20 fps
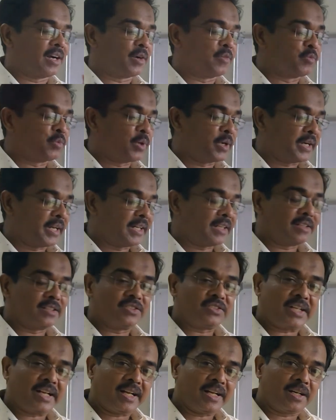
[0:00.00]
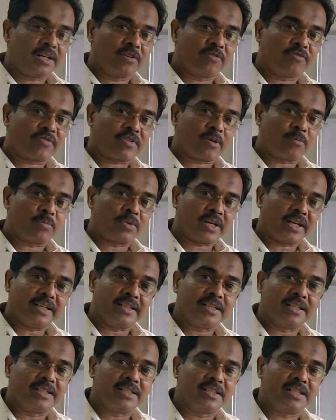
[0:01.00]
converting this angle from
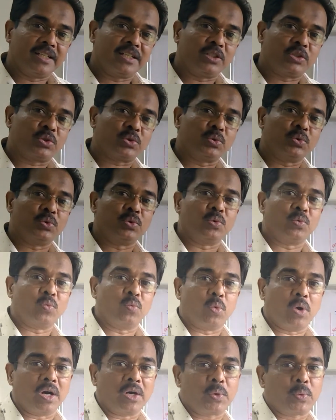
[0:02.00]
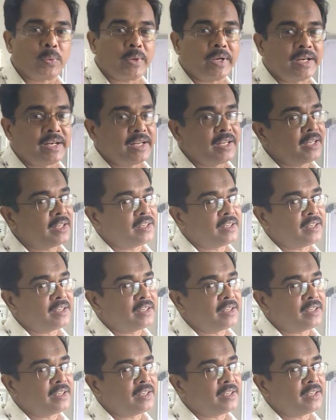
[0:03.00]
90 degree to 120